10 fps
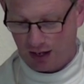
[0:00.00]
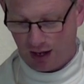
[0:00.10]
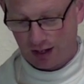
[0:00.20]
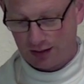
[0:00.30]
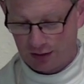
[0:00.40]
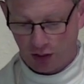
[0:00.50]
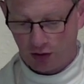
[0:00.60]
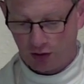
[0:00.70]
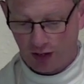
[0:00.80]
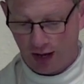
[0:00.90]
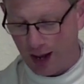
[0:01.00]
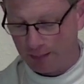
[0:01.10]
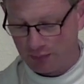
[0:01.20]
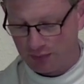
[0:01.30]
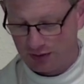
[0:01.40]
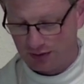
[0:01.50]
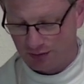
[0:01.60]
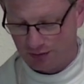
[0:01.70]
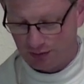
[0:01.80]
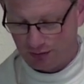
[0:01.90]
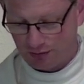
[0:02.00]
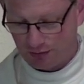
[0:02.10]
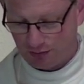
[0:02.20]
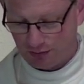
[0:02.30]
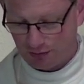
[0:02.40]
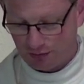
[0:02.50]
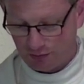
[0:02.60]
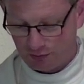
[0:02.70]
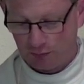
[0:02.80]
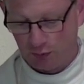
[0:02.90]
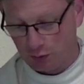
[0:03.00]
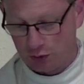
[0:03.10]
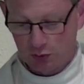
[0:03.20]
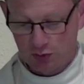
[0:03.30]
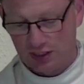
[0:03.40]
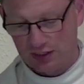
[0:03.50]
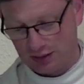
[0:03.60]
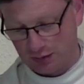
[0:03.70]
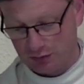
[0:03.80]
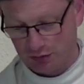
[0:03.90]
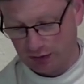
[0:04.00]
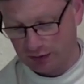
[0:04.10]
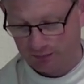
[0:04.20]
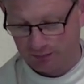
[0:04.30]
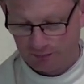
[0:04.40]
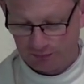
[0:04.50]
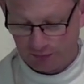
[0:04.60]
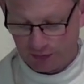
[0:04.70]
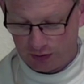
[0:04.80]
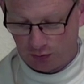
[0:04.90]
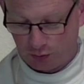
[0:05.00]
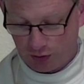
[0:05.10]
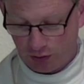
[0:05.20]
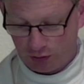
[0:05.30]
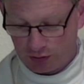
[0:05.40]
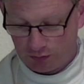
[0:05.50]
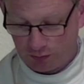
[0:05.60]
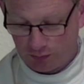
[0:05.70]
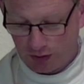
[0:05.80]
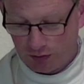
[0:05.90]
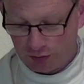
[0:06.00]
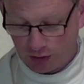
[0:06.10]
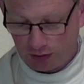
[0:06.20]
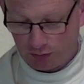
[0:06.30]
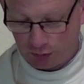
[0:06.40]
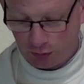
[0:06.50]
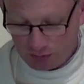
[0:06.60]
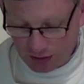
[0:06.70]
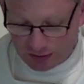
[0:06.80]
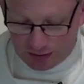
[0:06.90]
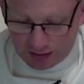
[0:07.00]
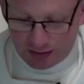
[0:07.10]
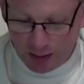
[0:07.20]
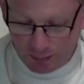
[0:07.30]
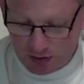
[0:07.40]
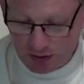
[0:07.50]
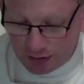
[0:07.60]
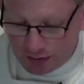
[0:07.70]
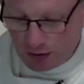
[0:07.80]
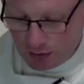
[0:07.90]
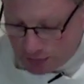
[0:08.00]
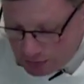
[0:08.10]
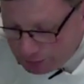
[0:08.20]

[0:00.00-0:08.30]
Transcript: a dog laps from those who kneel down to drink." So three hundred of them drank with cupped hands and lapped like dogs.